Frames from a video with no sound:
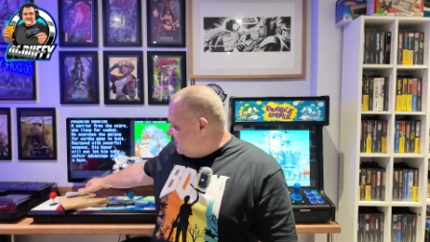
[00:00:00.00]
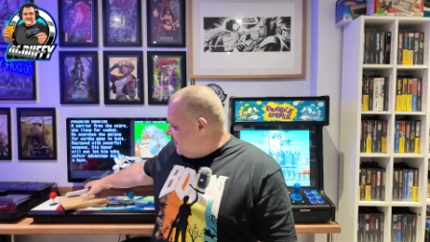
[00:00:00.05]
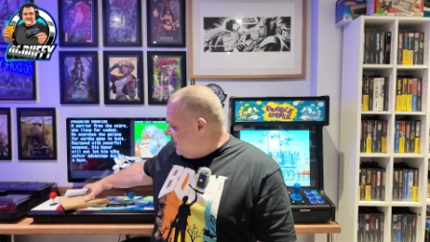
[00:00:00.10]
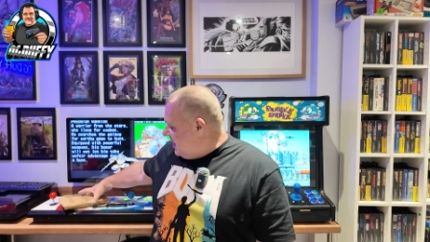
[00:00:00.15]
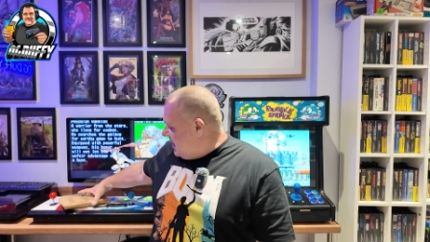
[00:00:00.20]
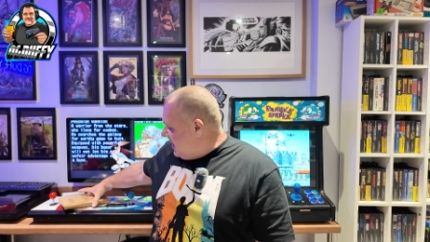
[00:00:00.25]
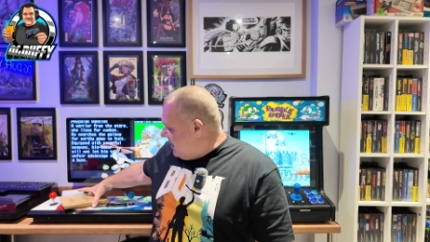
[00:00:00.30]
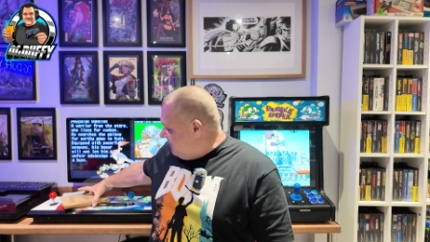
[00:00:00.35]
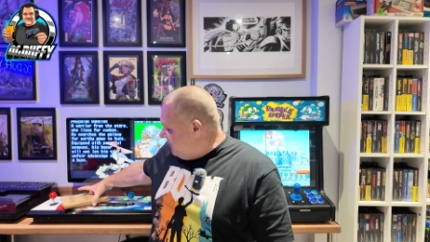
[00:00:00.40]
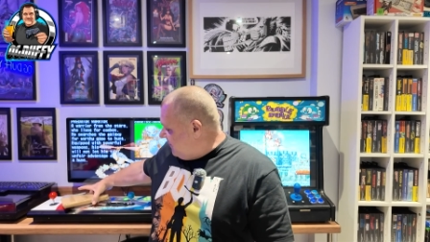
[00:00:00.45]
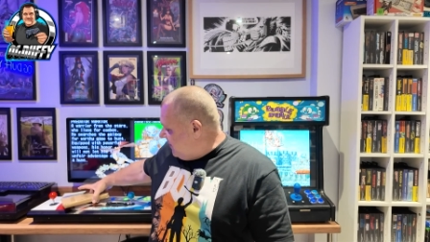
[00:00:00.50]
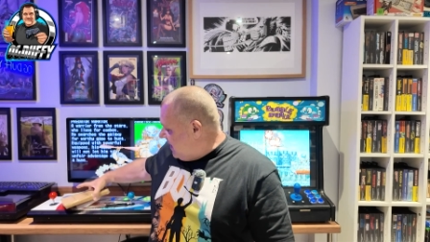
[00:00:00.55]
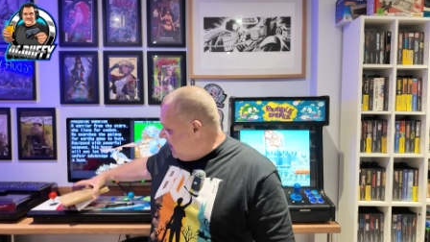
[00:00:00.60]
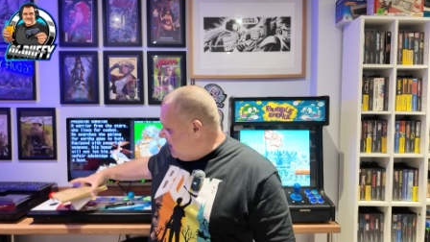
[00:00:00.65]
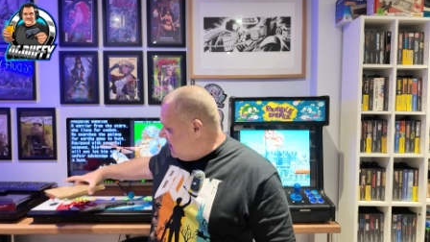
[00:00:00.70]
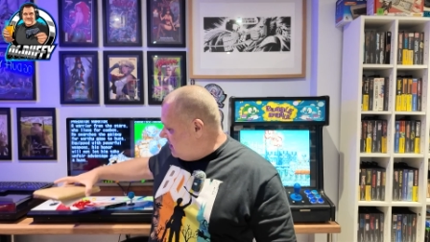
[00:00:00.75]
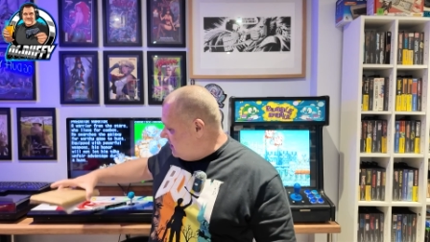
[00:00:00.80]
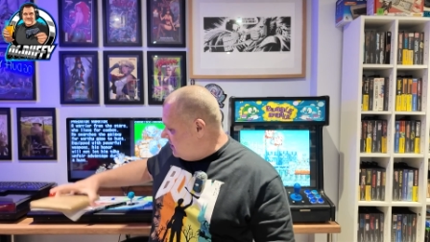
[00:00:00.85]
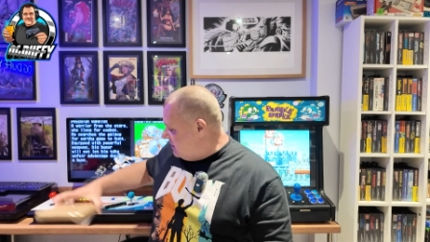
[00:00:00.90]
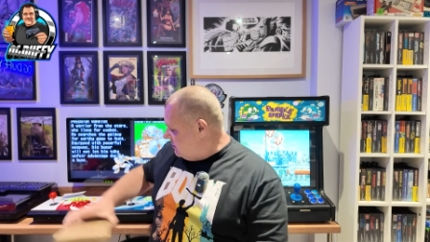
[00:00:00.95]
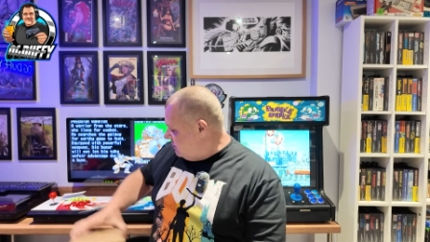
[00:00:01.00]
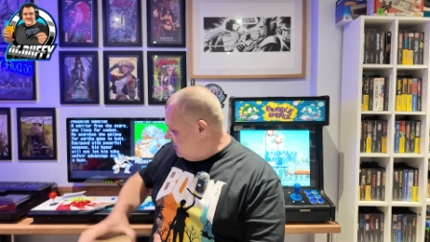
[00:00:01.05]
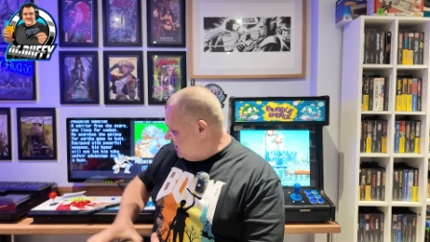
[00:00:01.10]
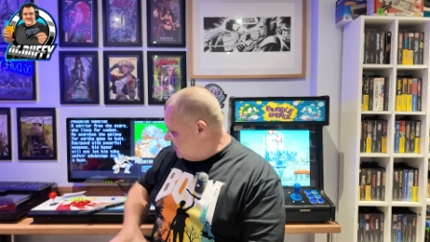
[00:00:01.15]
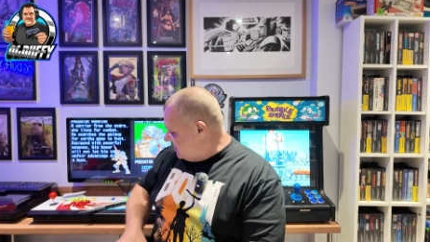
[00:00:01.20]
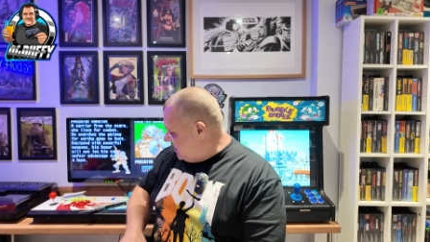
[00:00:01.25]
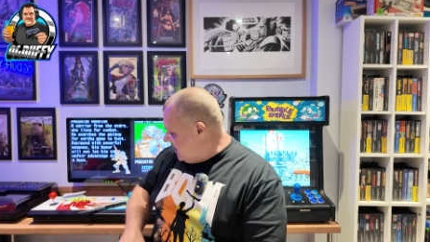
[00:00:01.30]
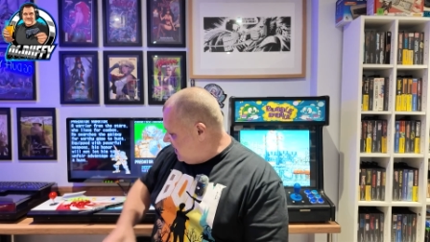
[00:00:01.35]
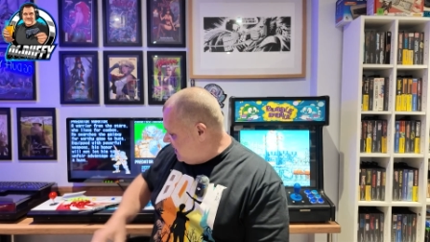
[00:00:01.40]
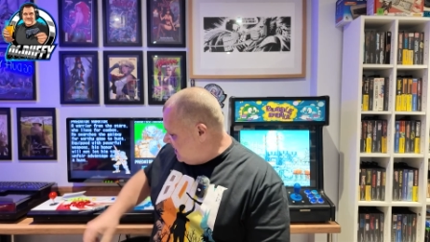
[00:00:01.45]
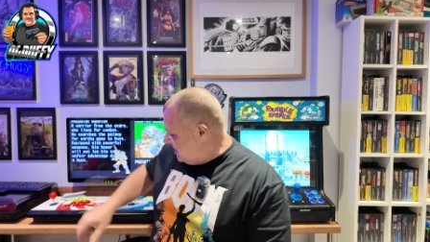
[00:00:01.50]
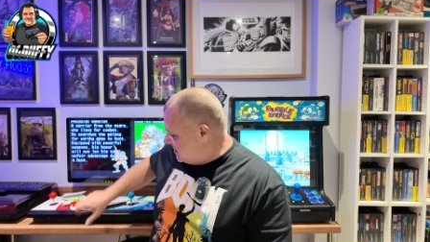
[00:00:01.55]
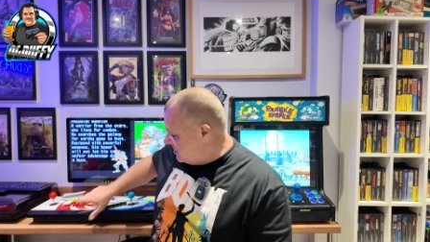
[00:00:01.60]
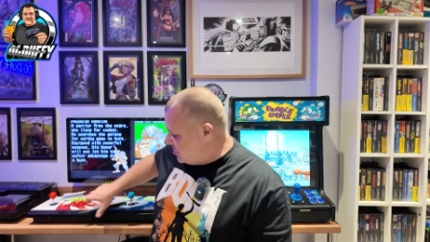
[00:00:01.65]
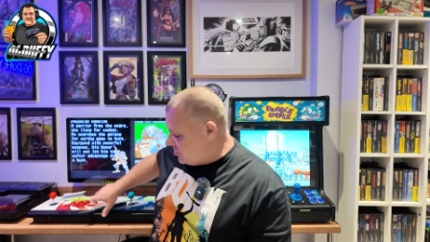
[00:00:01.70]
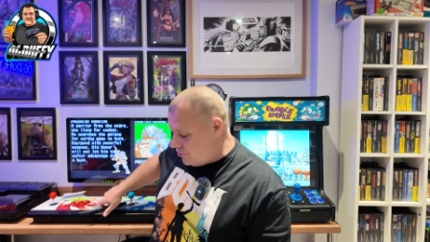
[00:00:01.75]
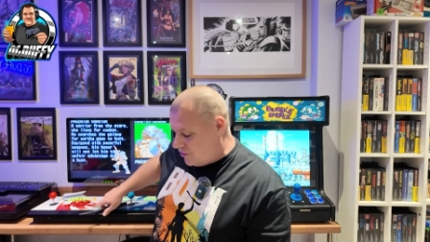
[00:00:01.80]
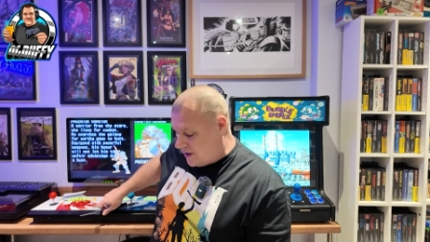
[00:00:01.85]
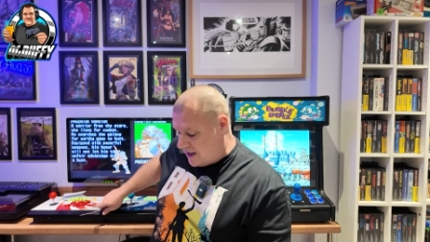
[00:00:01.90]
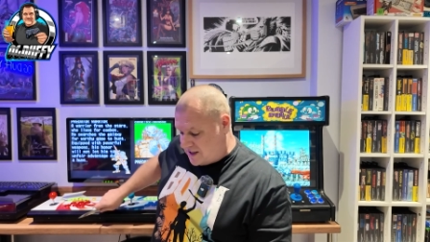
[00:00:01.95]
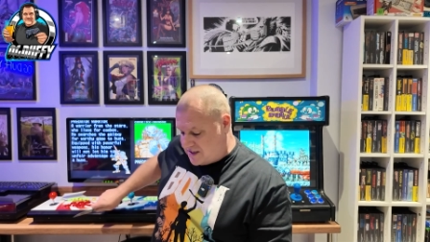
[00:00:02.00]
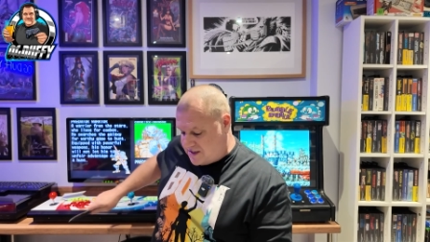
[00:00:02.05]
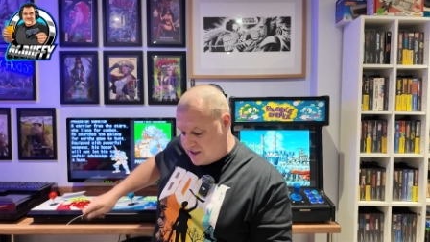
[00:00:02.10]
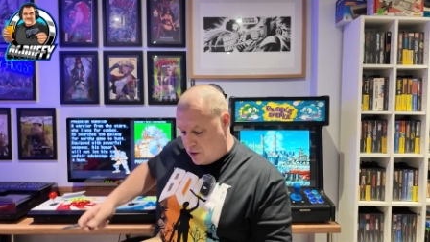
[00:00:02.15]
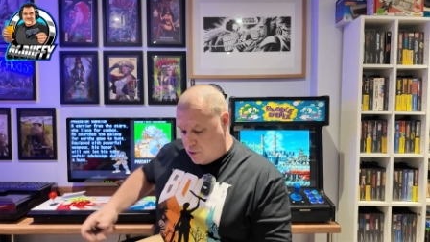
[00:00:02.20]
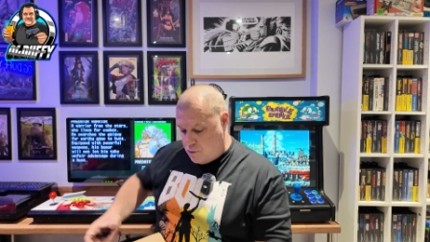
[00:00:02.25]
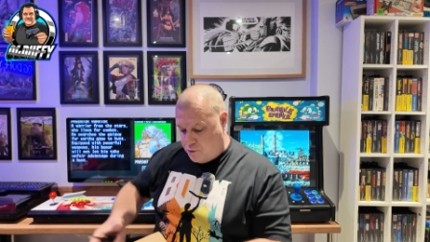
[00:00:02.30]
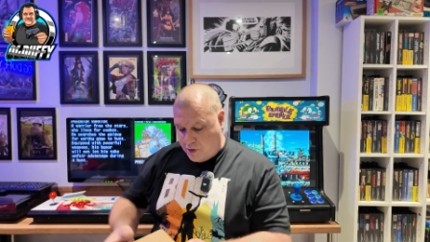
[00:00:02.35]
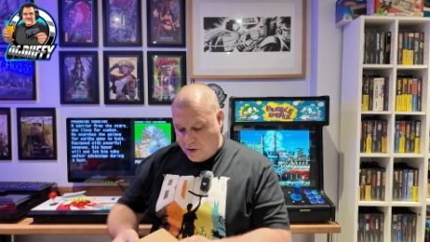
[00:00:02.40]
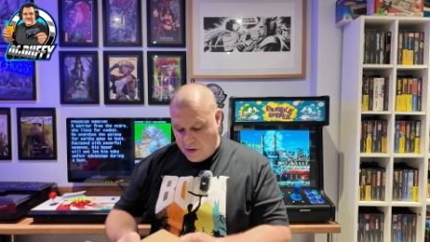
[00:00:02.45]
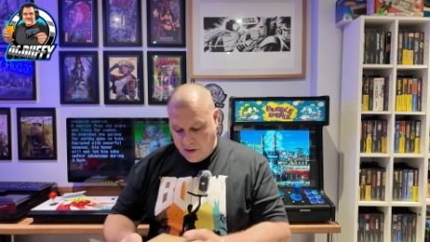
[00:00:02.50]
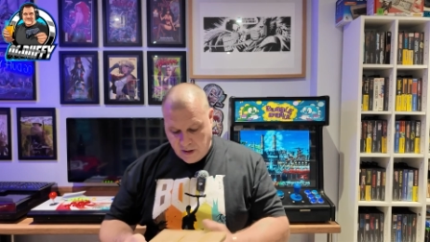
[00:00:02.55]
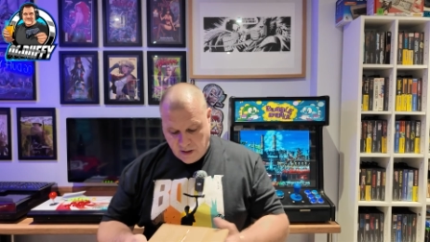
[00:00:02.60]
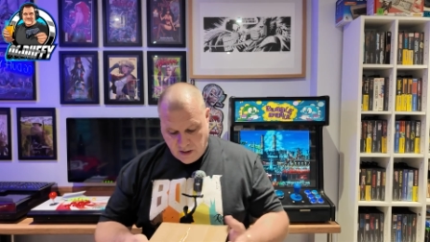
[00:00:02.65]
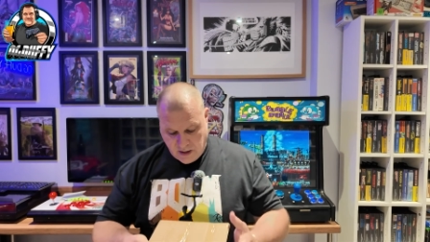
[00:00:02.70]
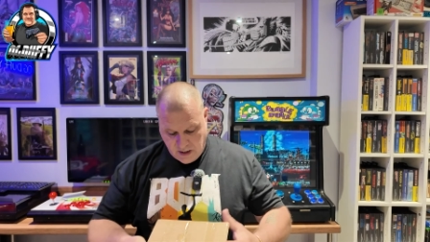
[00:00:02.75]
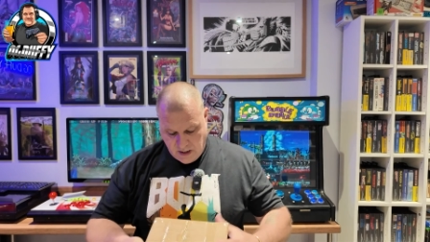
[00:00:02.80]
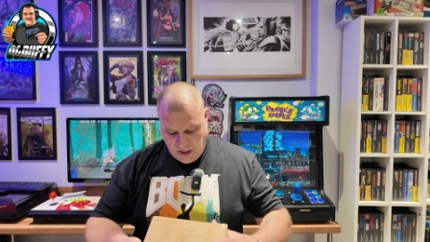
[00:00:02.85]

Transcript: to love then? Let's get this cracked open.